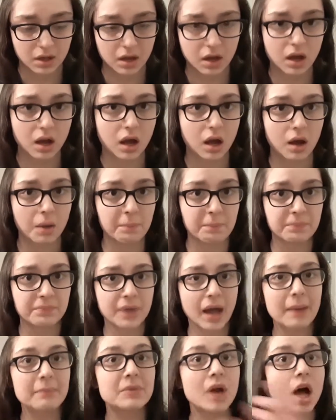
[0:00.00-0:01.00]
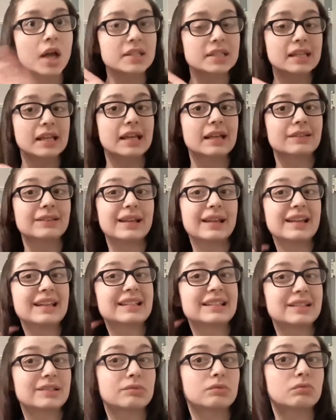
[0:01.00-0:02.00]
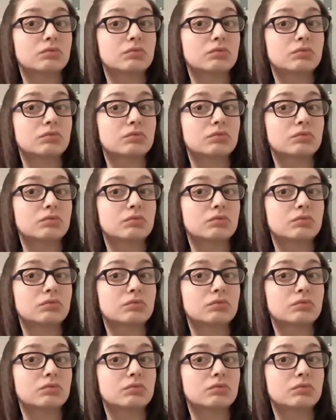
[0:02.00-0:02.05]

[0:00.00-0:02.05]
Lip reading: I'm not saying that it